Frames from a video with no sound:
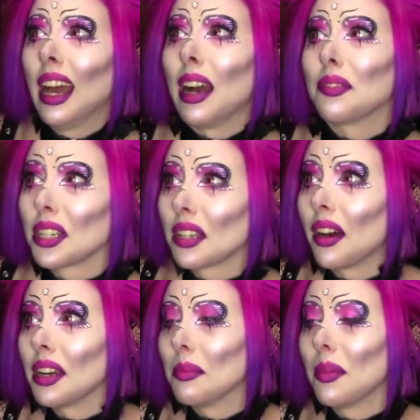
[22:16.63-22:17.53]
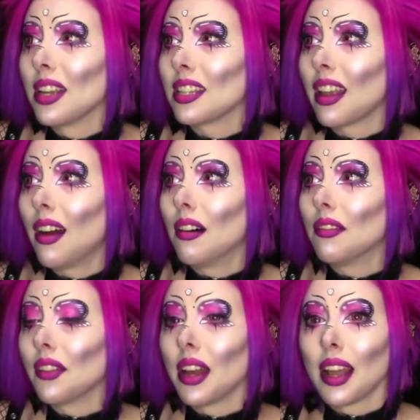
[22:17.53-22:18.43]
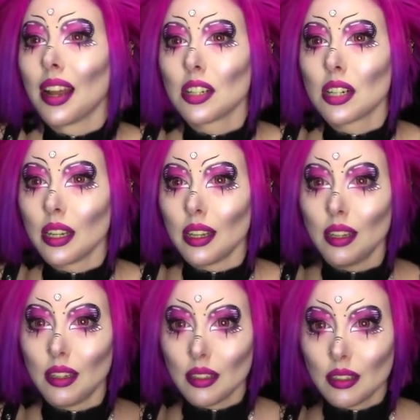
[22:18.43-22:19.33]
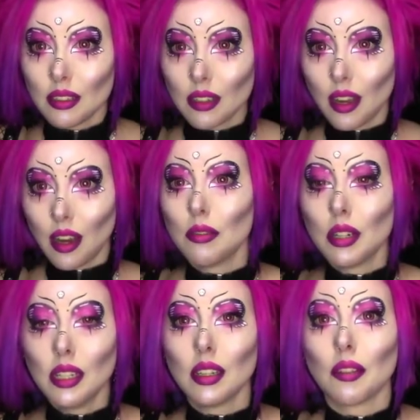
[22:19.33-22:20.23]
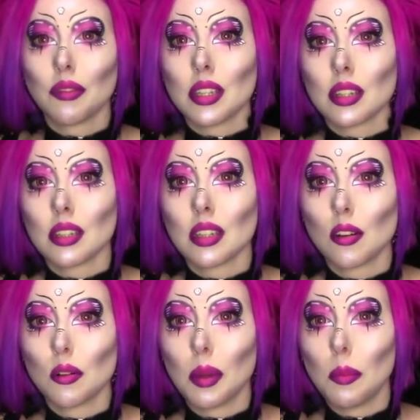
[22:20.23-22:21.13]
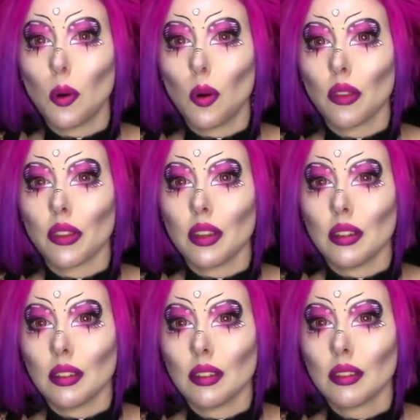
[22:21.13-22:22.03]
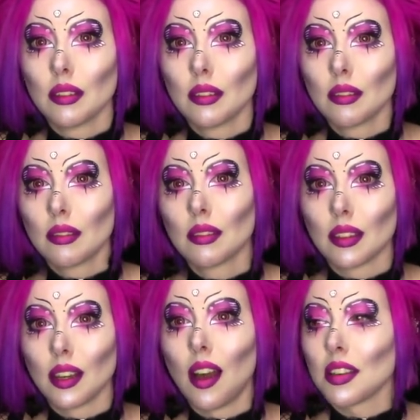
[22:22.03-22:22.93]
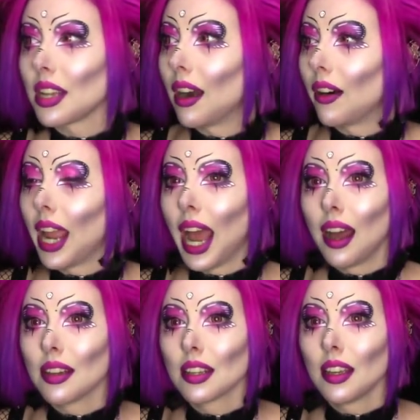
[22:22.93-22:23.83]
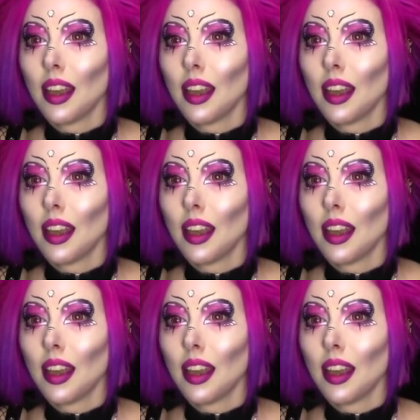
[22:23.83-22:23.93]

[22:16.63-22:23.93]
have to cut it myself, and actually I really love this considerably more than the last hair I had.